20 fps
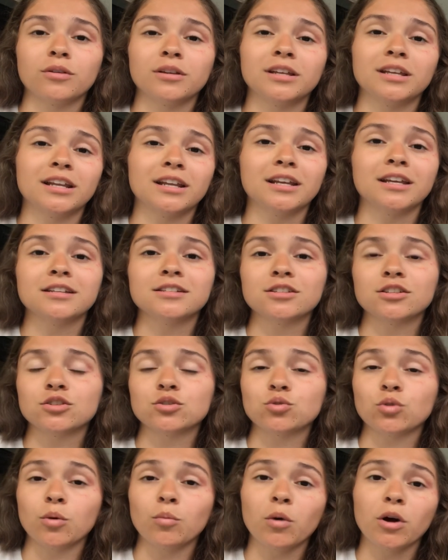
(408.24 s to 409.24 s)
getting into the
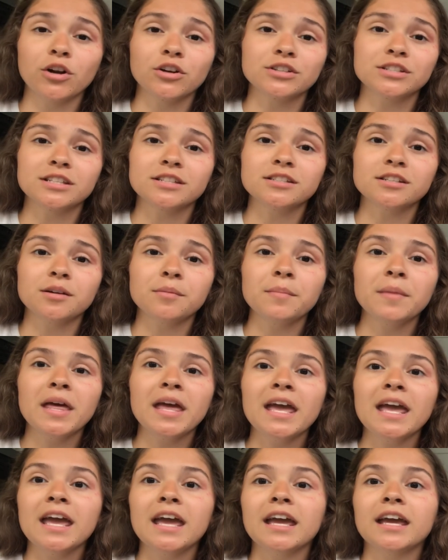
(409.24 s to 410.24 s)
stormwater system,
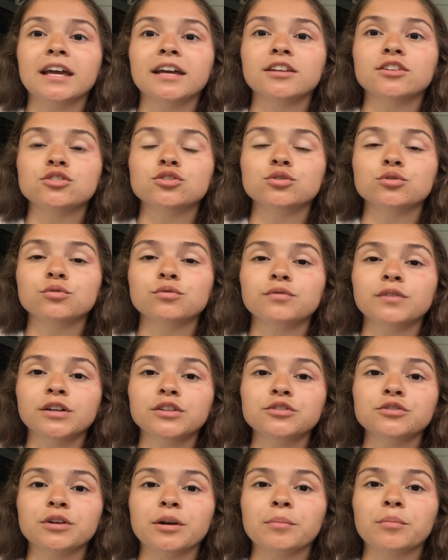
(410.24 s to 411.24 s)
and to
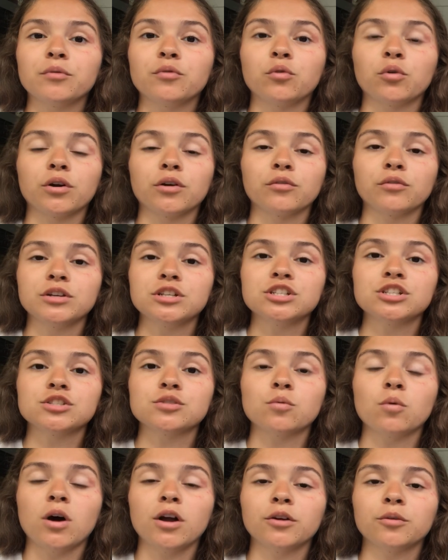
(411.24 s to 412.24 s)
filter it before it reaches
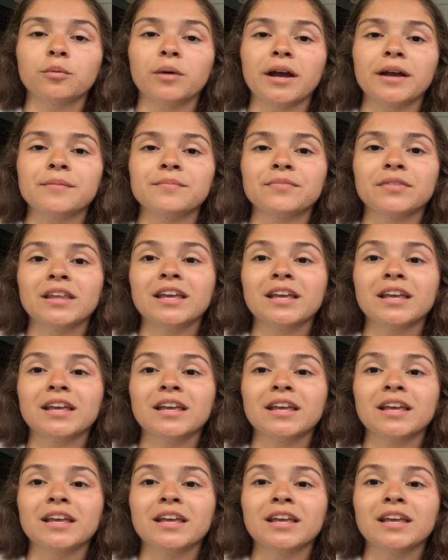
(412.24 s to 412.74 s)
a waterway.